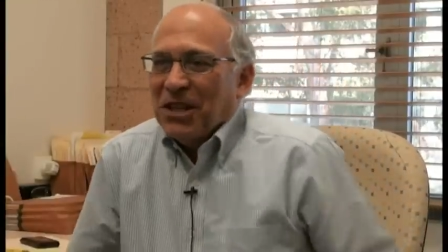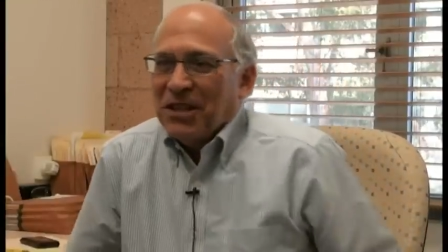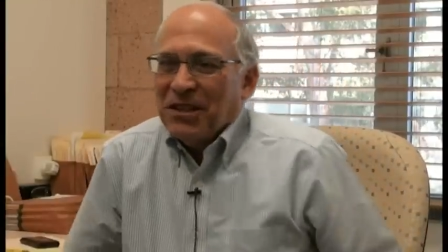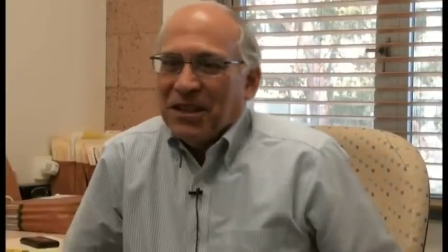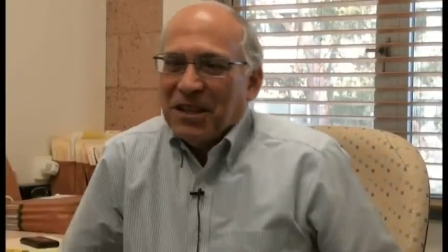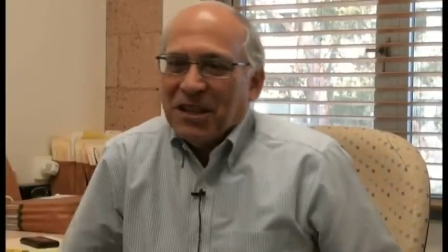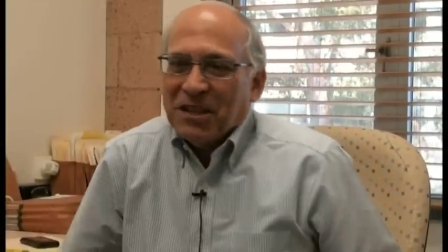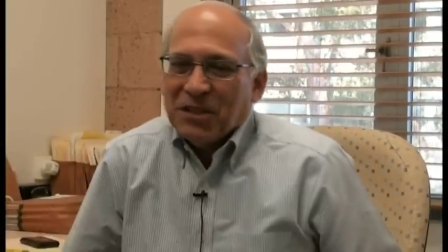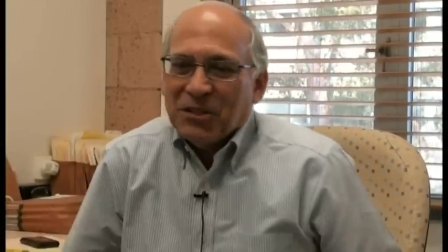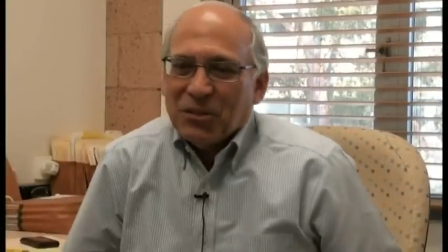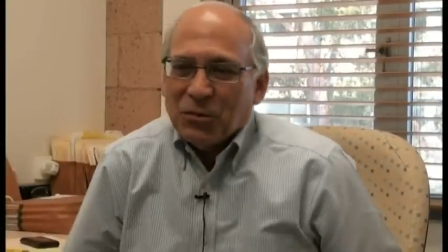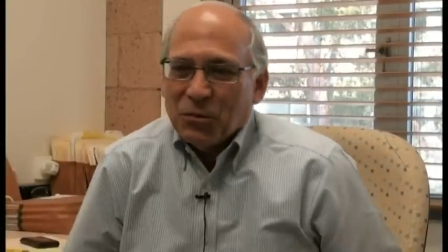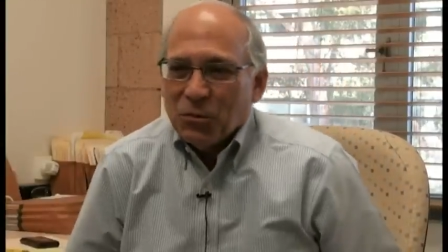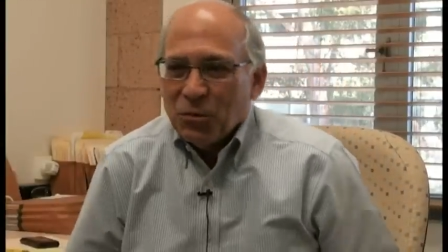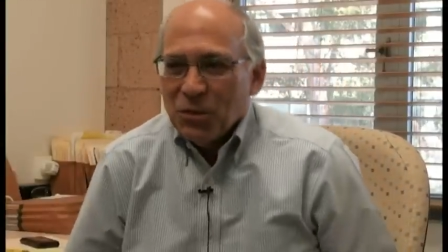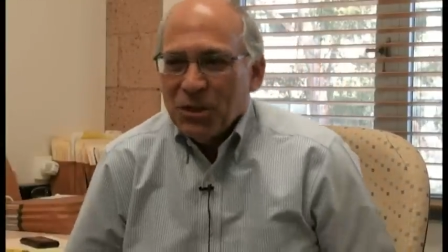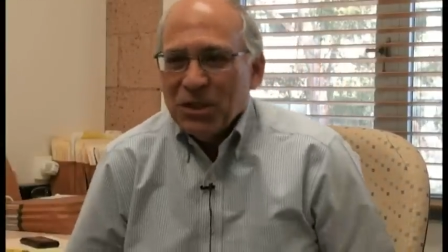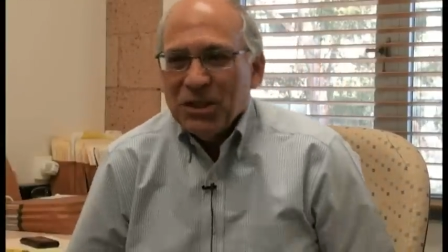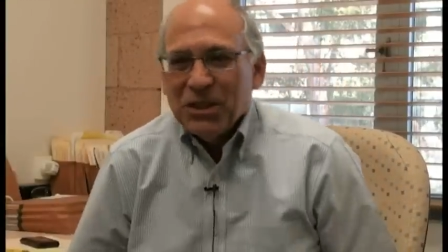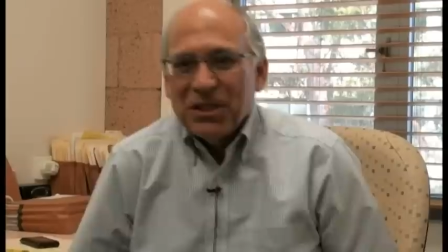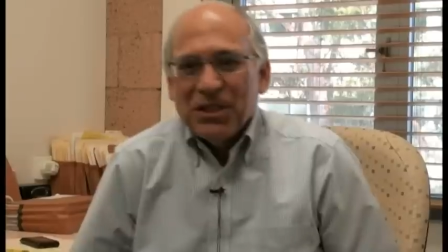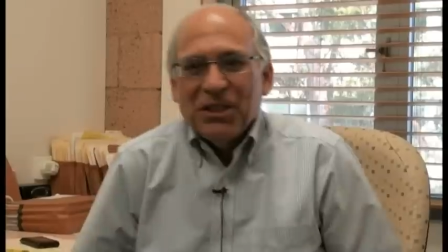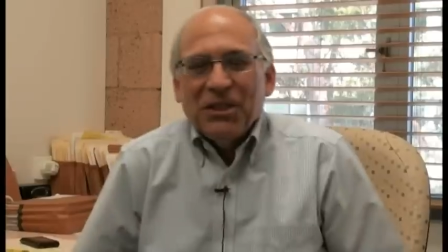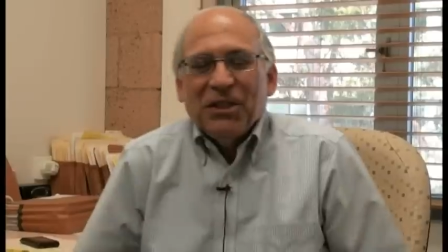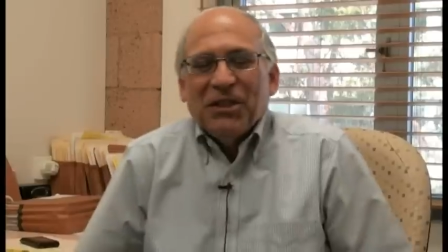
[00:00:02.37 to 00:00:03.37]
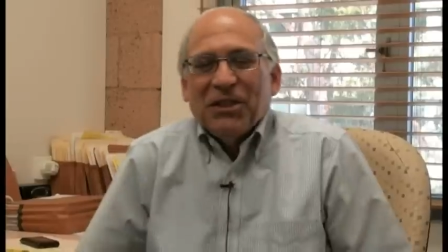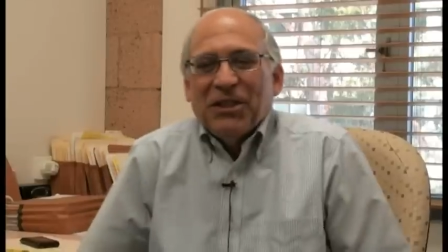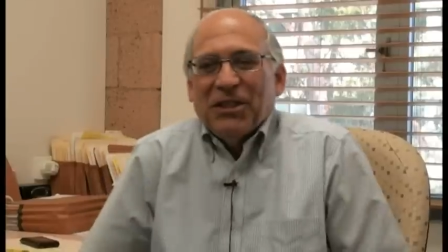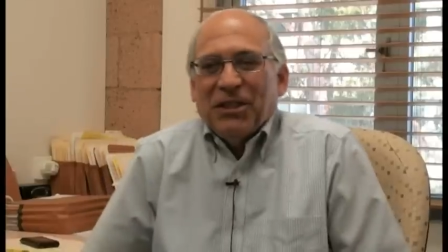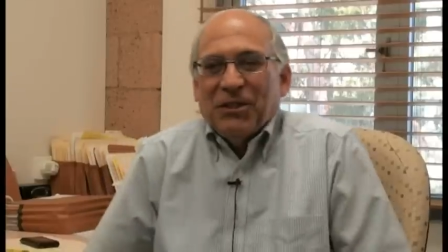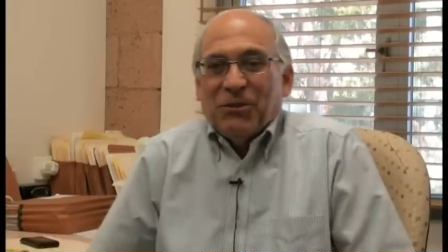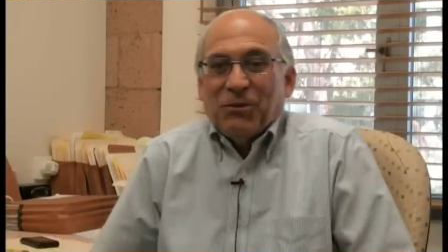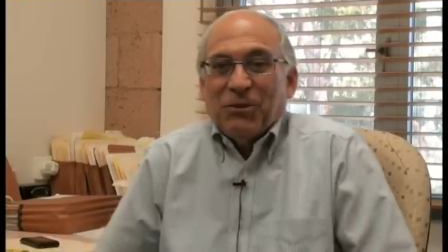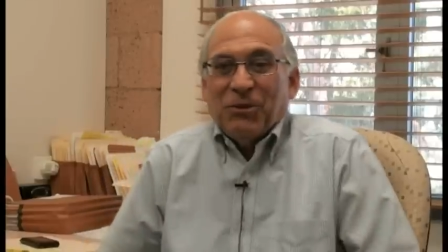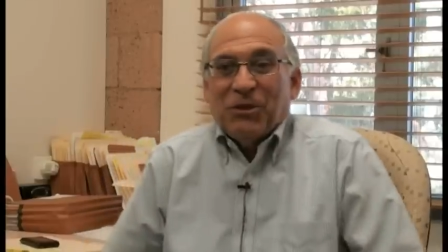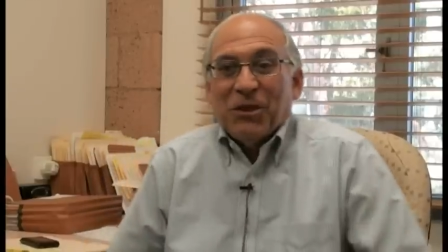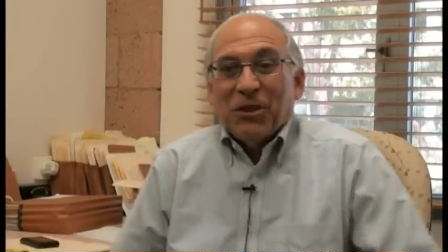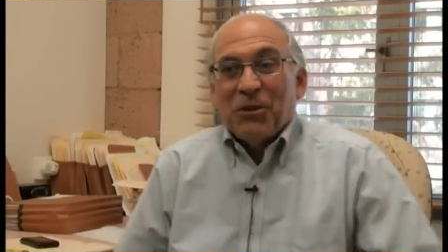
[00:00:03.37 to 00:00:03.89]
I think, is a really
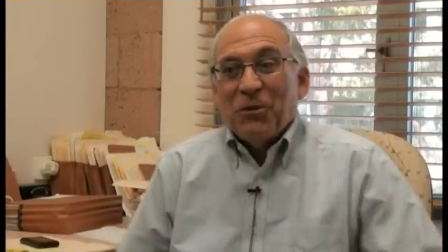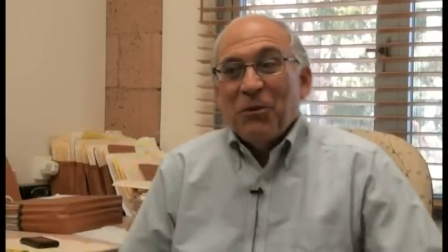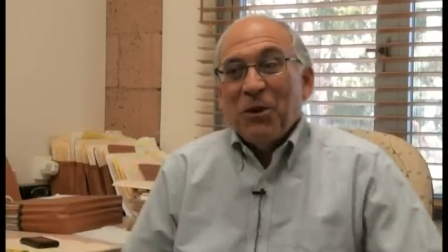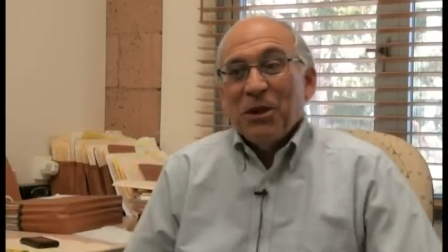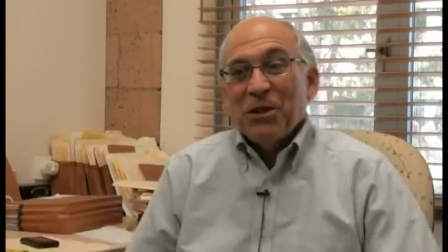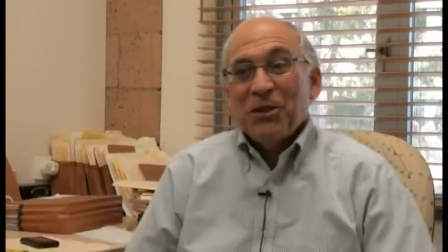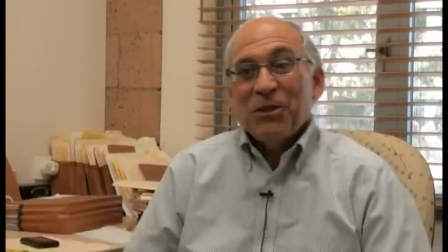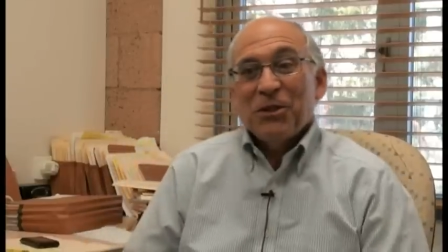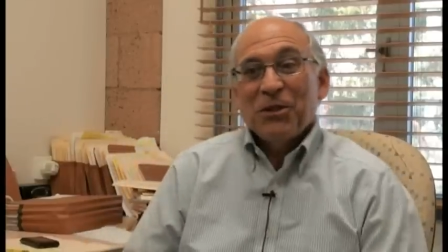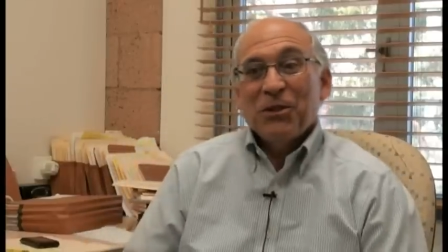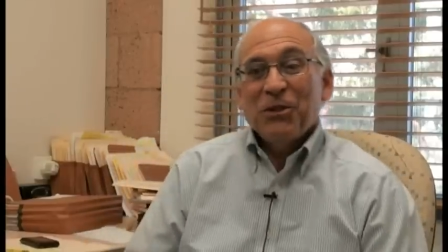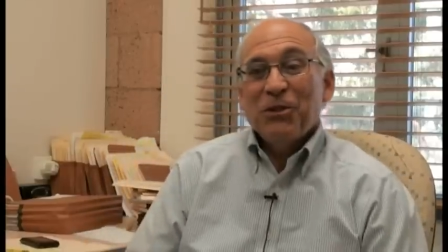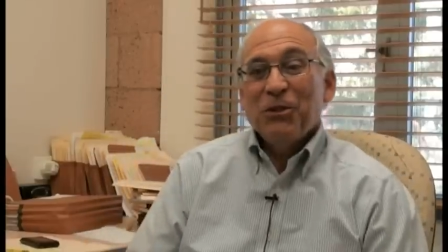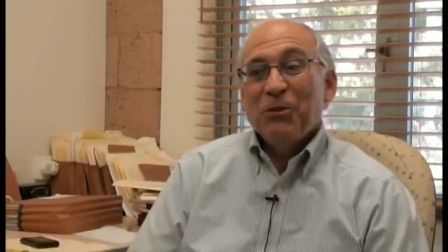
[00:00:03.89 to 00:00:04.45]
interesting question,